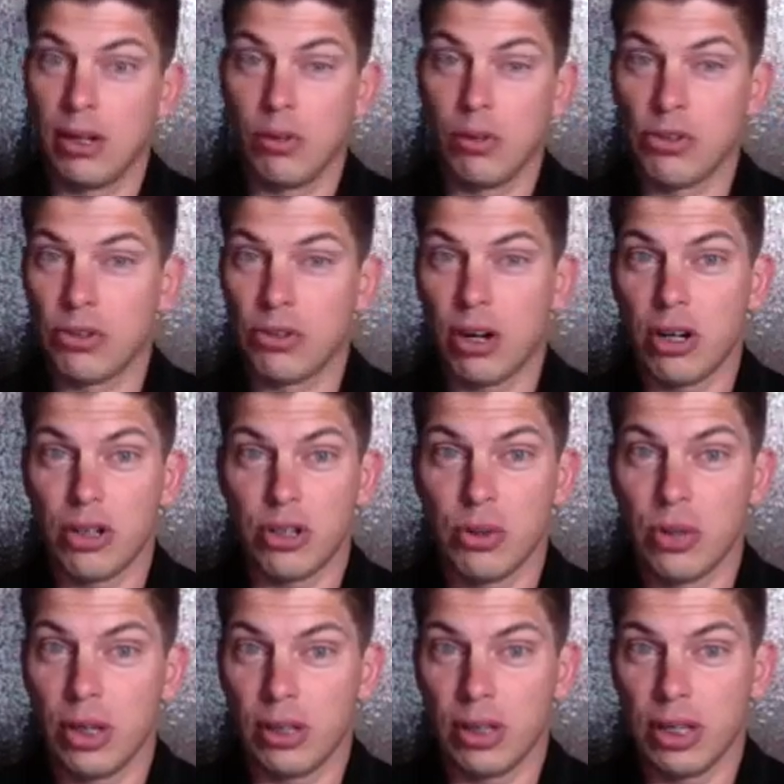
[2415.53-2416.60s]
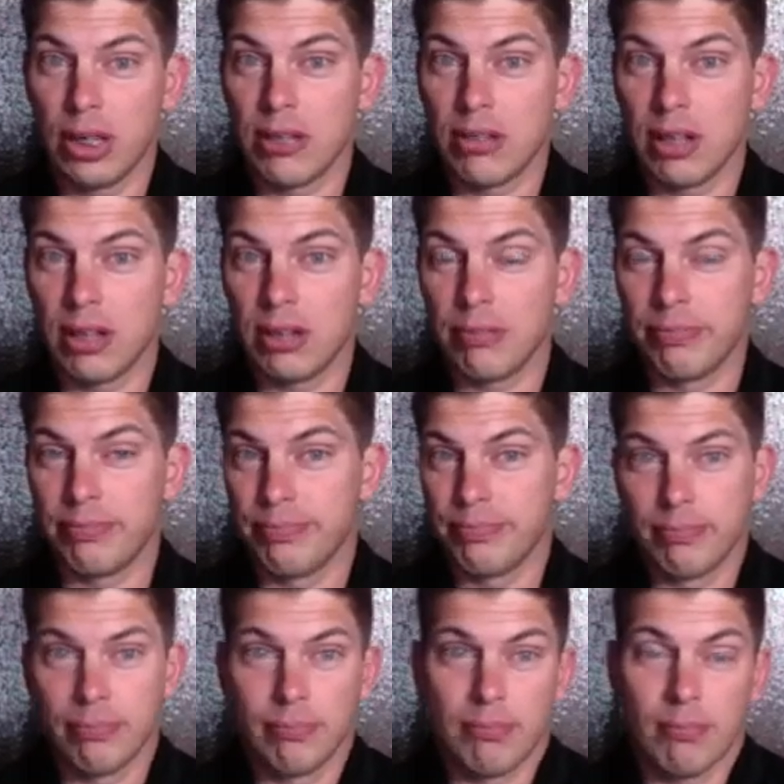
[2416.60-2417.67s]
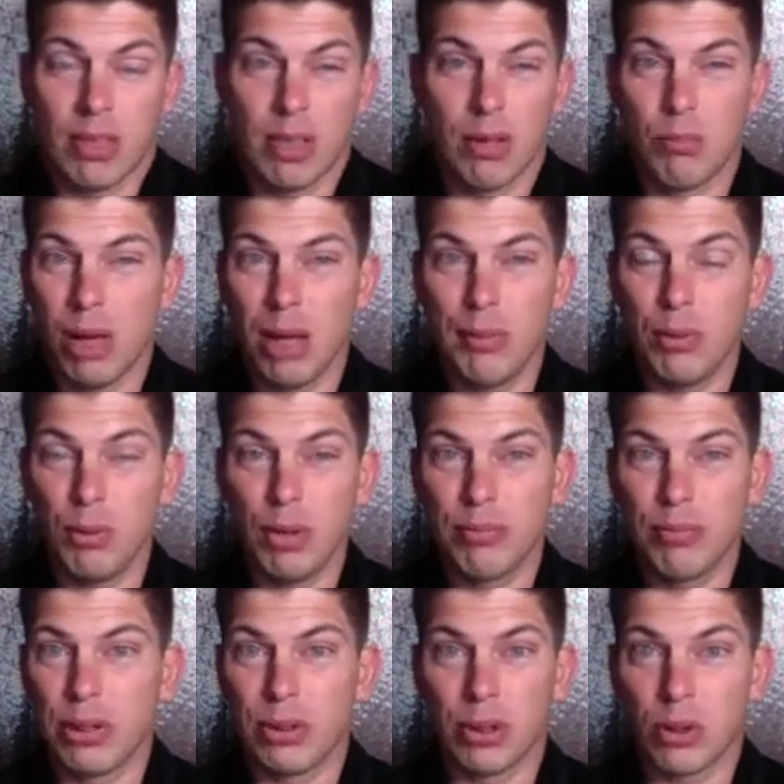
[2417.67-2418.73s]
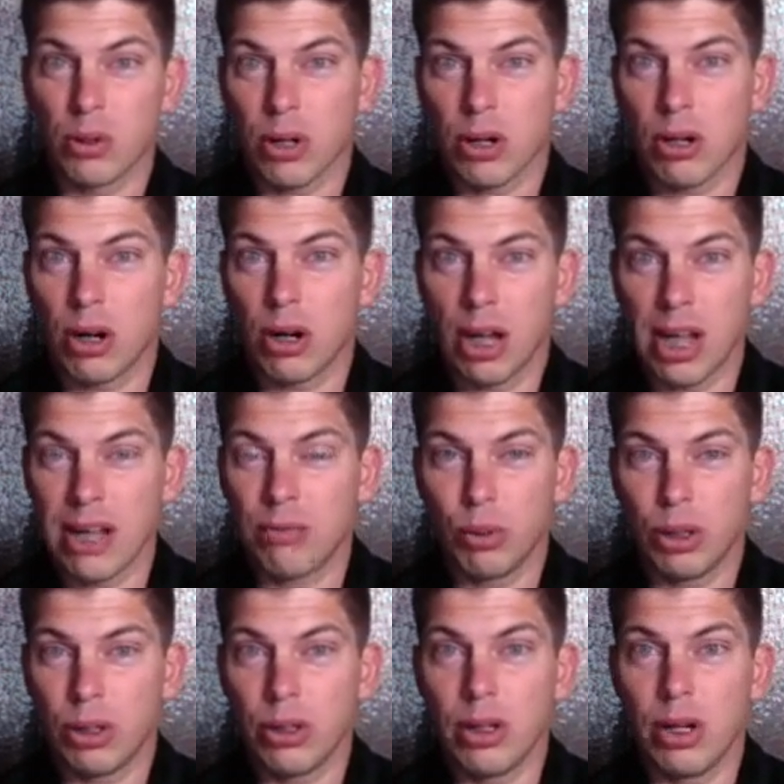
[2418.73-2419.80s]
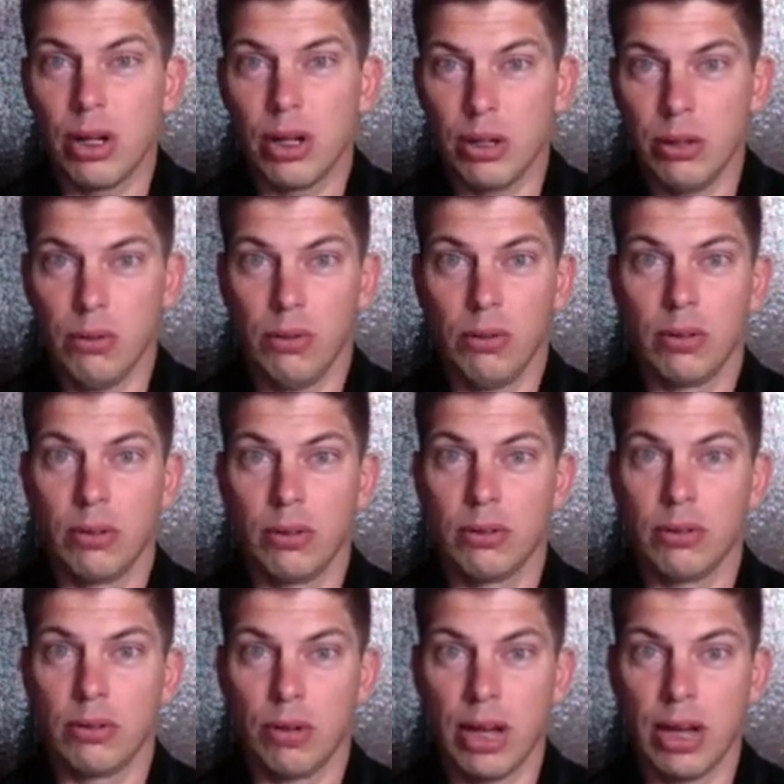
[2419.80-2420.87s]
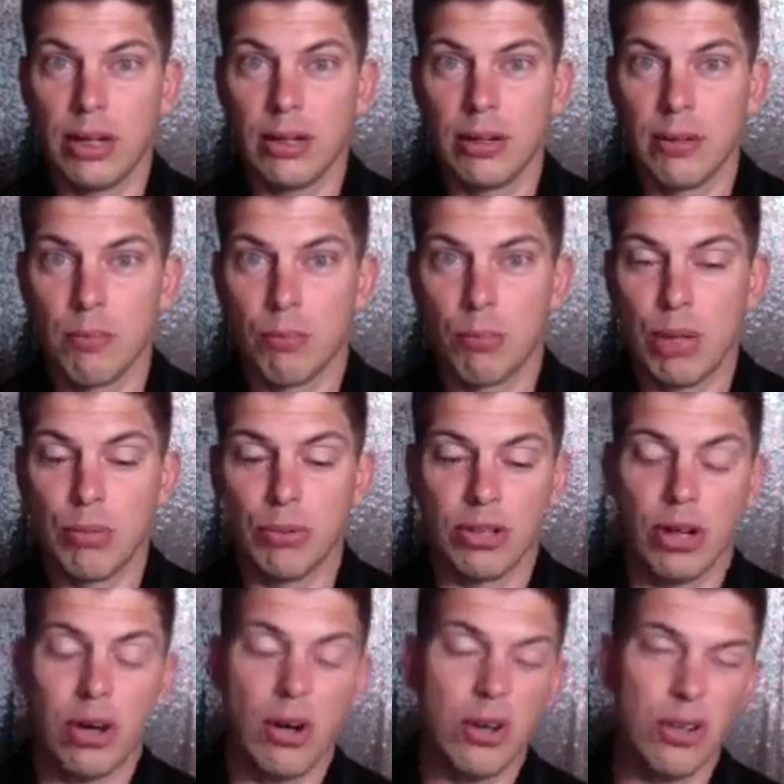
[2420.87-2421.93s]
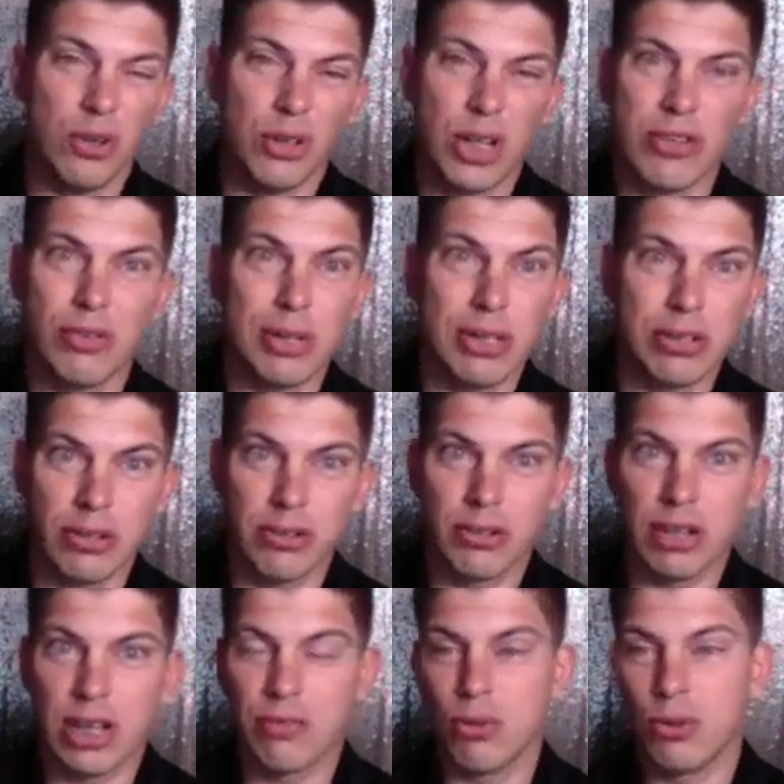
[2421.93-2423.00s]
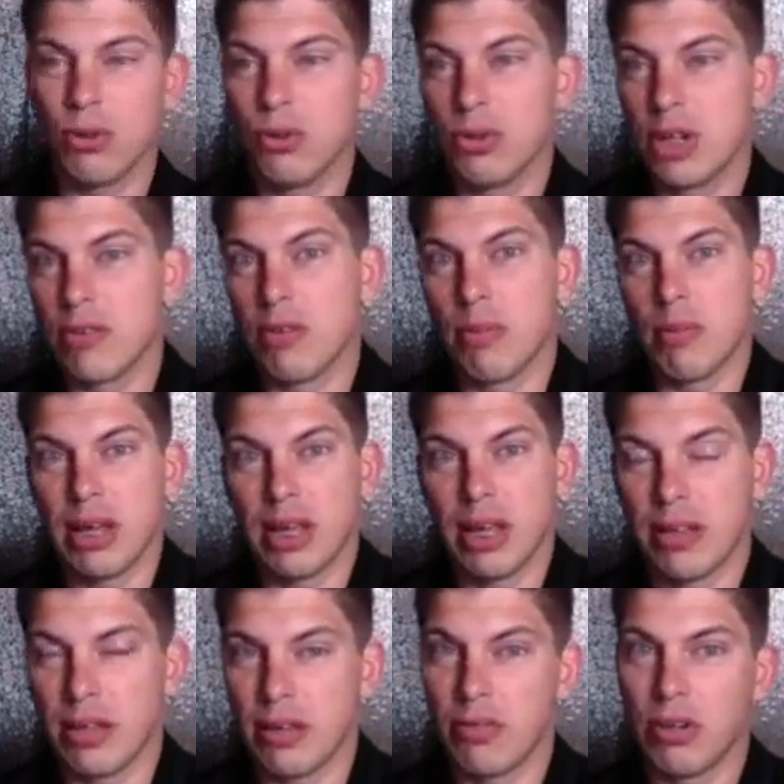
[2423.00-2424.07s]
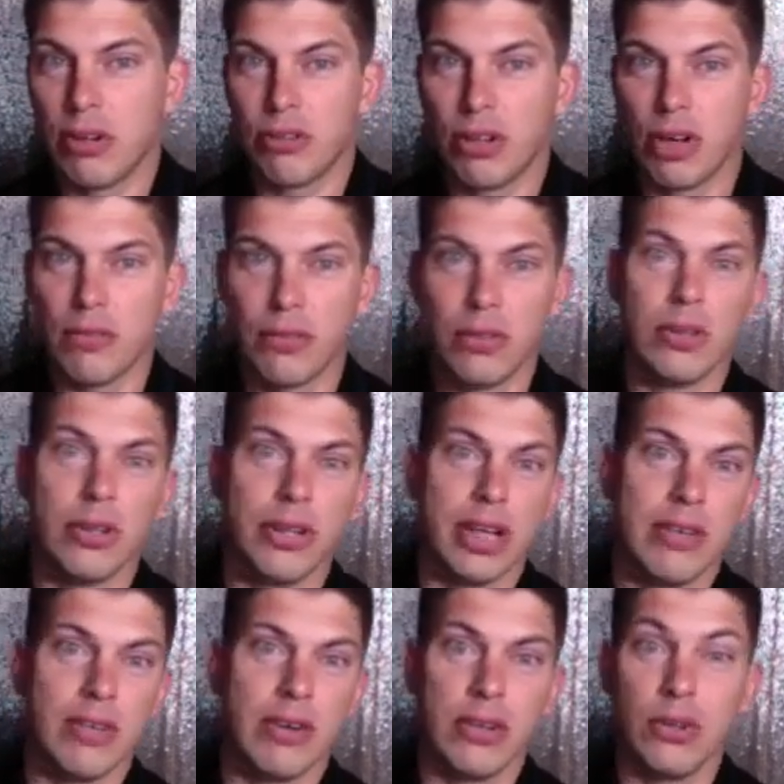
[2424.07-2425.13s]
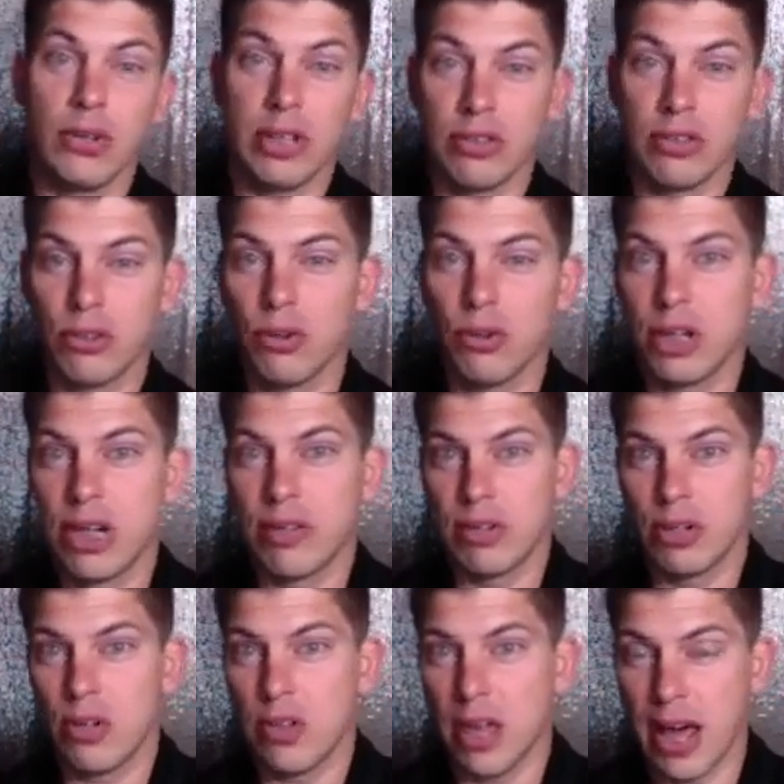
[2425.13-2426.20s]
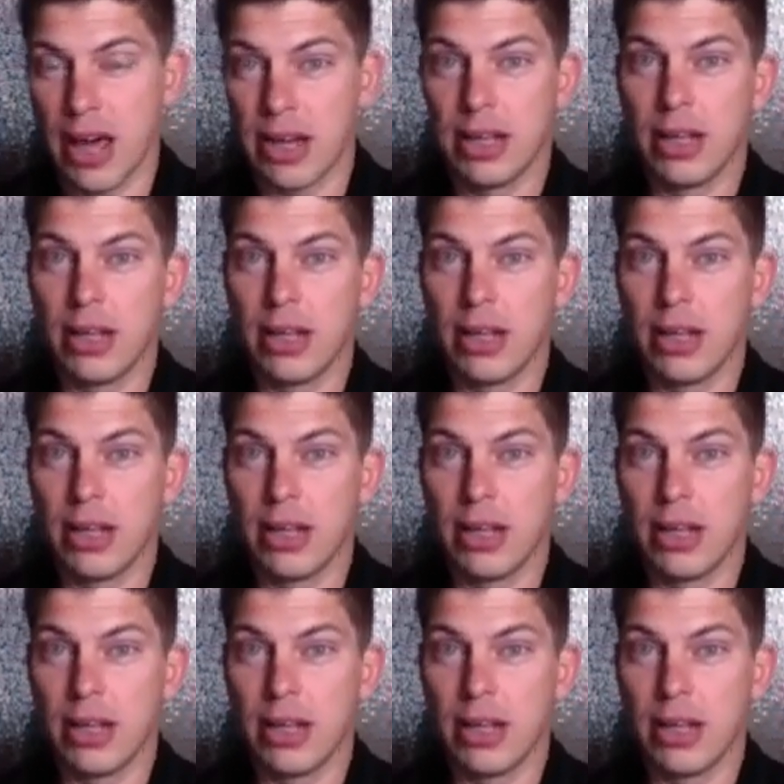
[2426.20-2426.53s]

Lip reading: start doing things that maybe we've been told all our life we couldn't do, right? People said, oh, you'll never be successful, you'll never make anything of yourself, you'll never do this, you'll never do that,